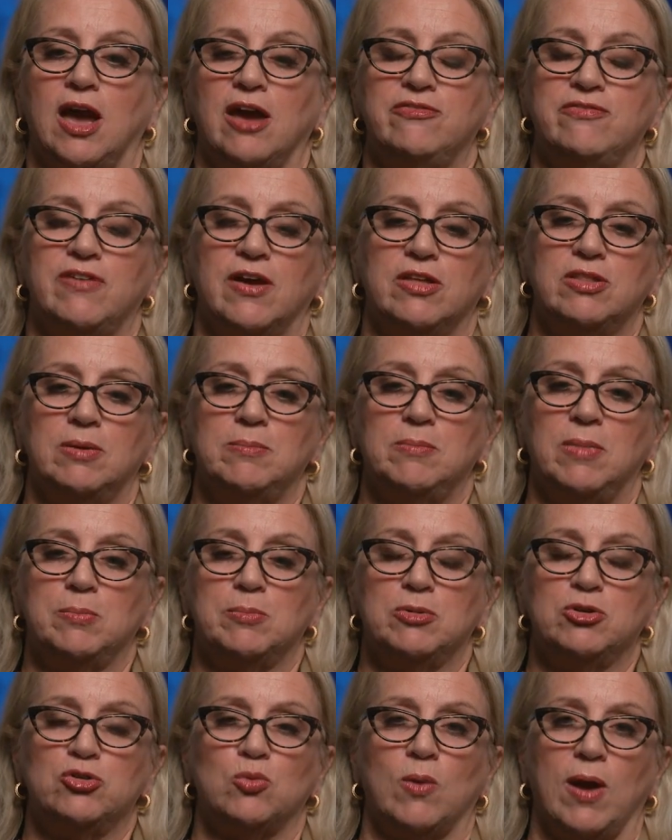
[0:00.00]
I found that
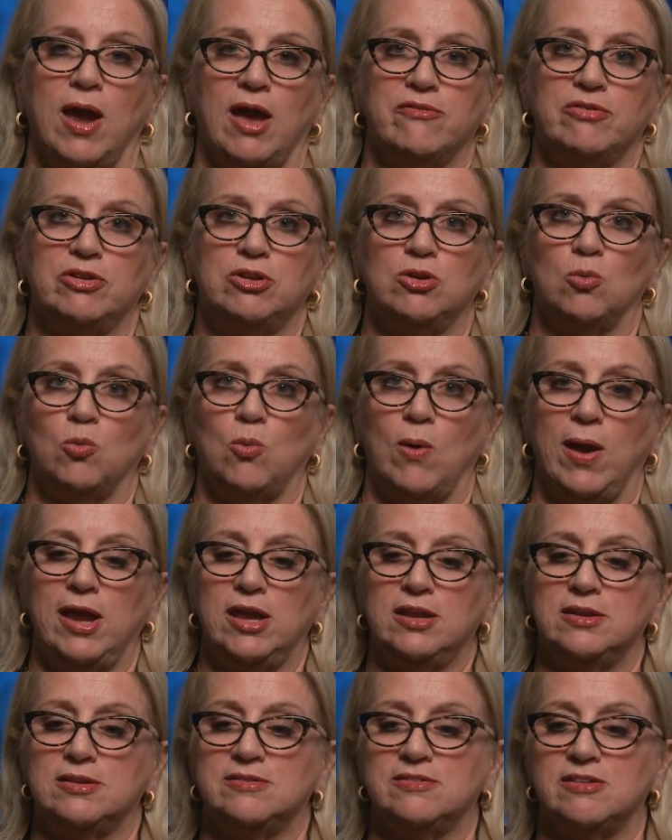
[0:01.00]
members were having to
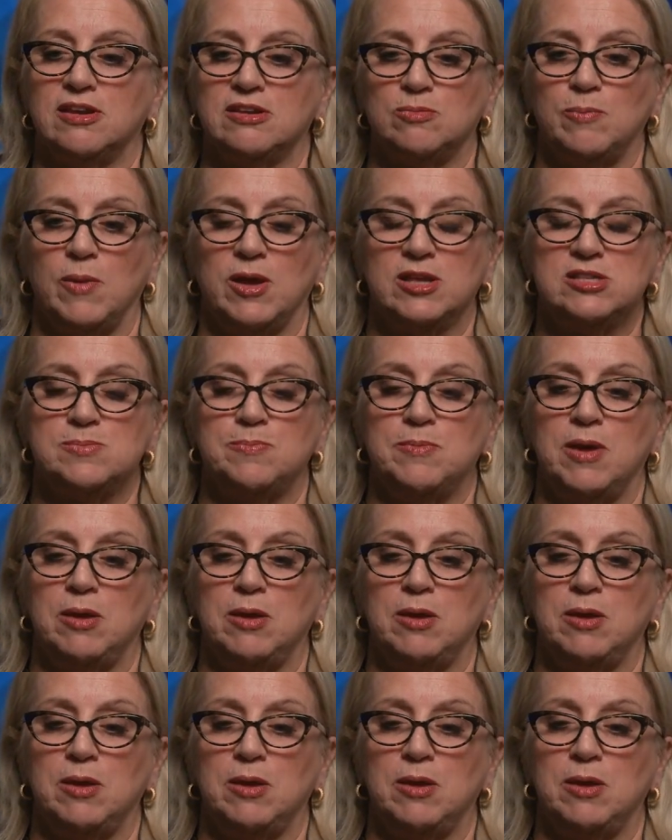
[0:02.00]
wait 6 months,